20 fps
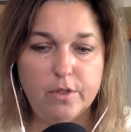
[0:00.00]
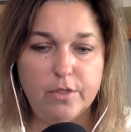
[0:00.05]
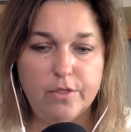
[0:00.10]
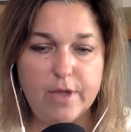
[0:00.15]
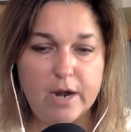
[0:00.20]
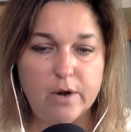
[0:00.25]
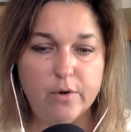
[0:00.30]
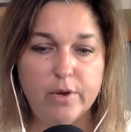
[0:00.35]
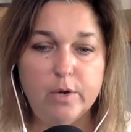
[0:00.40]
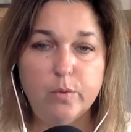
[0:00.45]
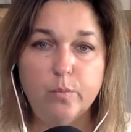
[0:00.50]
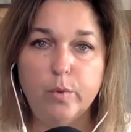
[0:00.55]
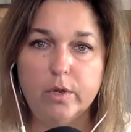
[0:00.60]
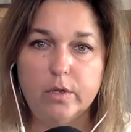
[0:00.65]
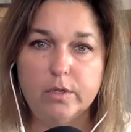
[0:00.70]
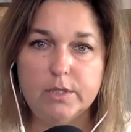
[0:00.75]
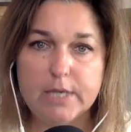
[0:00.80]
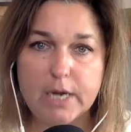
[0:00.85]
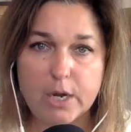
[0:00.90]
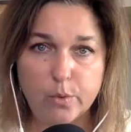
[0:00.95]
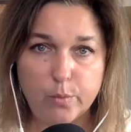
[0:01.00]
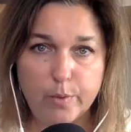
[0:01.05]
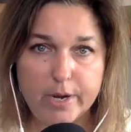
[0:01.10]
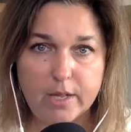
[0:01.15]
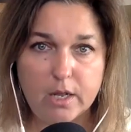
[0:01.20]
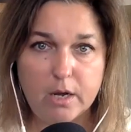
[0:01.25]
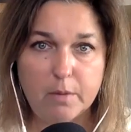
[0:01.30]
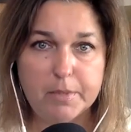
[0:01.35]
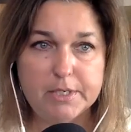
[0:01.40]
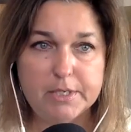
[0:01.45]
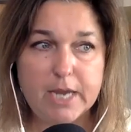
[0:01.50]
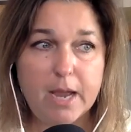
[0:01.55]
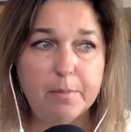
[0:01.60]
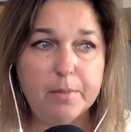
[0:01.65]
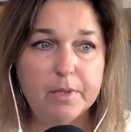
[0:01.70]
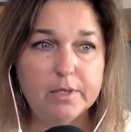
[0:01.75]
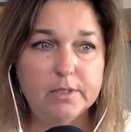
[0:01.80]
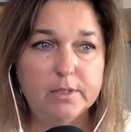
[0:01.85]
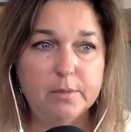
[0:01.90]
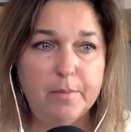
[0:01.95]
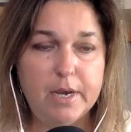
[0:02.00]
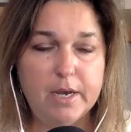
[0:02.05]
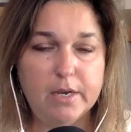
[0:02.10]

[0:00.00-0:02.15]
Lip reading: thyroid will downregulate metabolism.